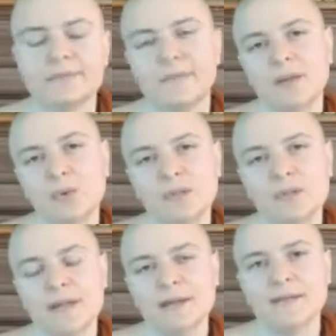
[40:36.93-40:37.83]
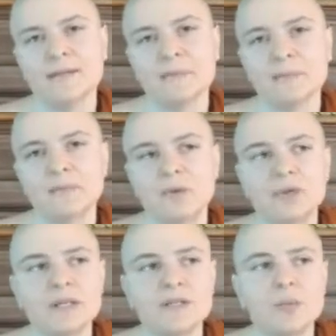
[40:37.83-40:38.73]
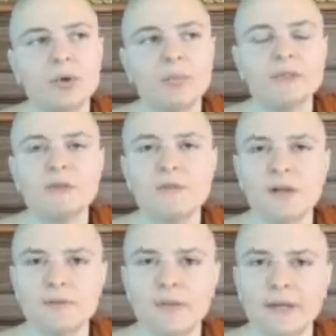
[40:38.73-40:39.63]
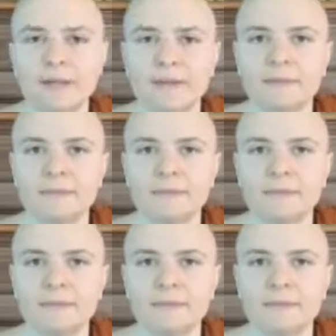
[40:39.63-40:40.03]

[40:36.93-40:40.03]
And what's next? What is the purpose of all of that?